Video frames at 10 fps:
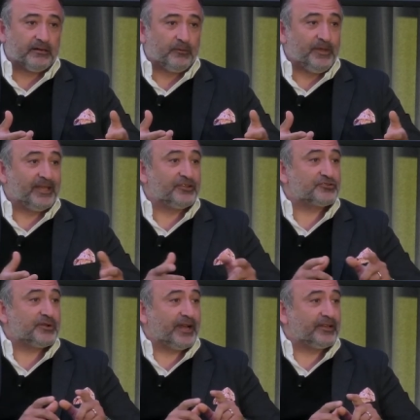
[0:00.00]
we can
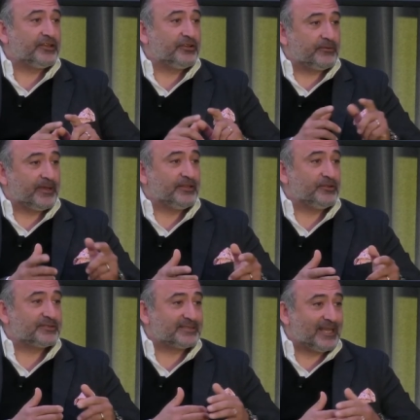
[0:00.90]
try to curate
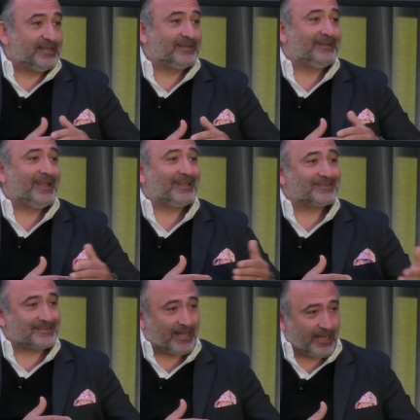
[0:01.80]
your stay the
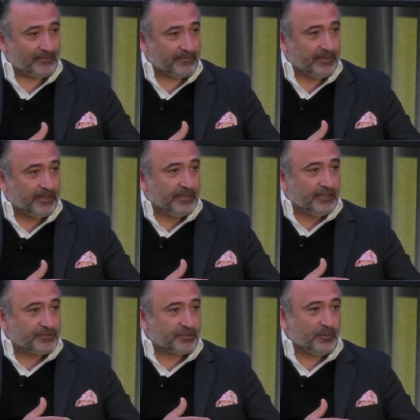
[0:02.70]
next time.
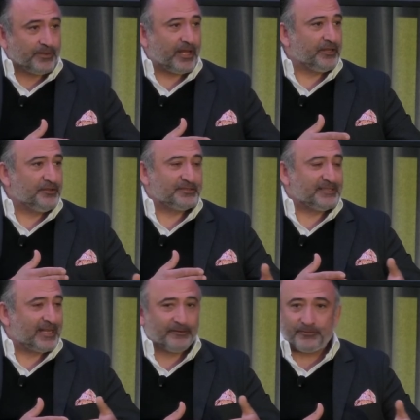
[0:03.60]
So we're not using
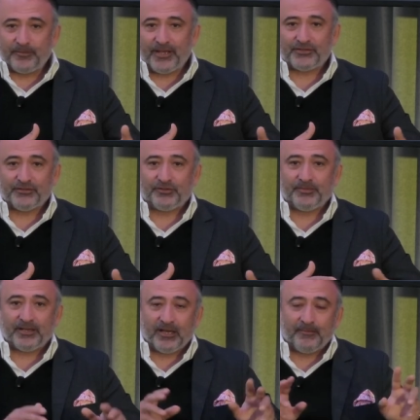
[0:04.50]
that information to
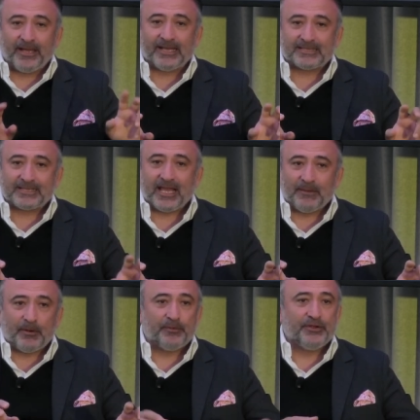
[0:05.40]
become
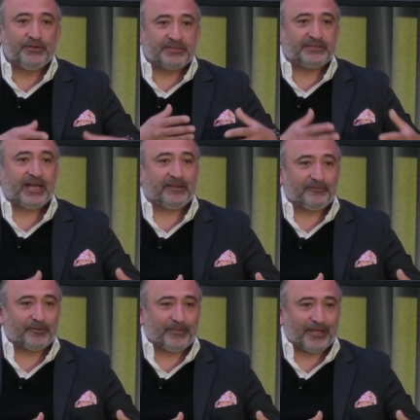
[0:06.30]
NSA, but we're using that
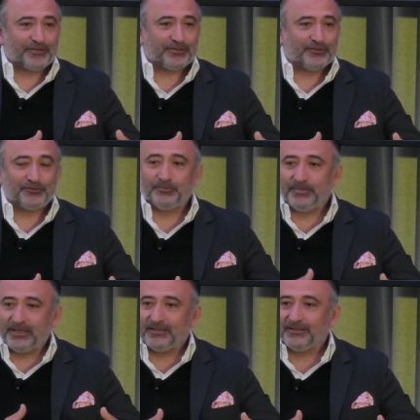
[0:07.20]
information to
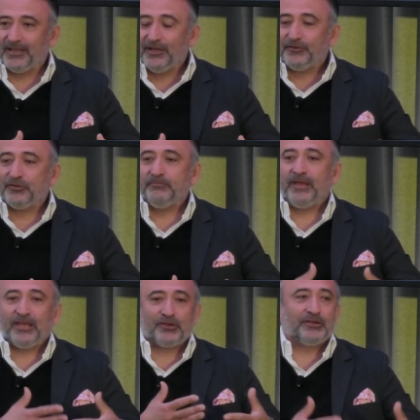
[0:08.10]
build, to
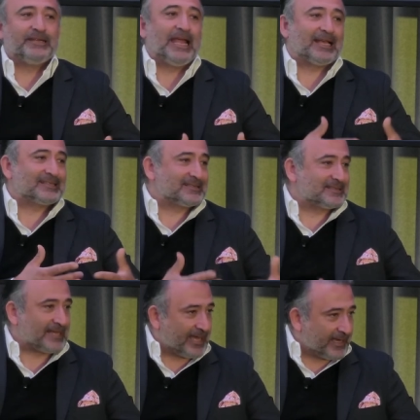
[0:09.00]
make your next
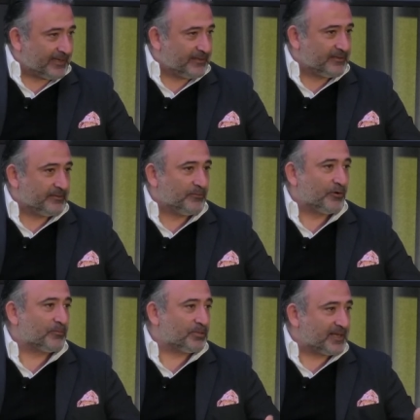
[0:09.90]
stay
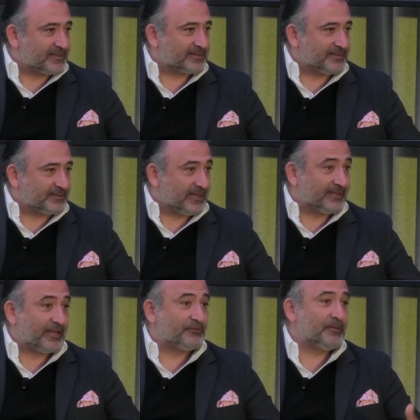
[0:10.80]
more pleasant.
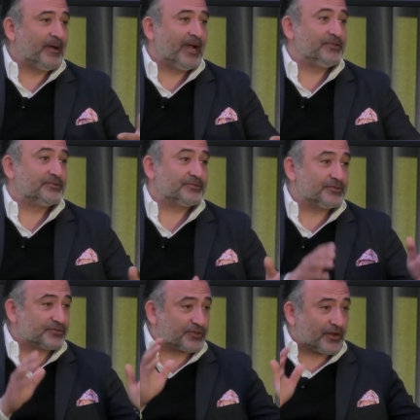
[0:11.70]
And, then remind you,
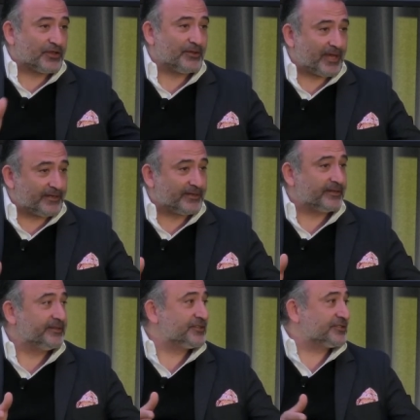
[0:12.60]
so sorry you had an air
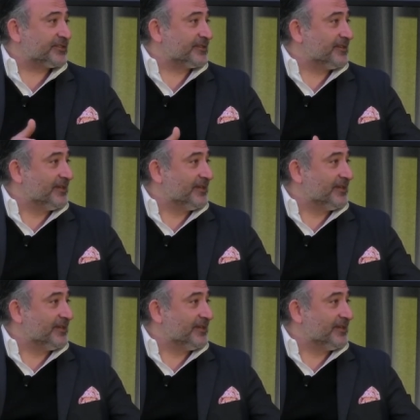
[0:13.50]
conditioning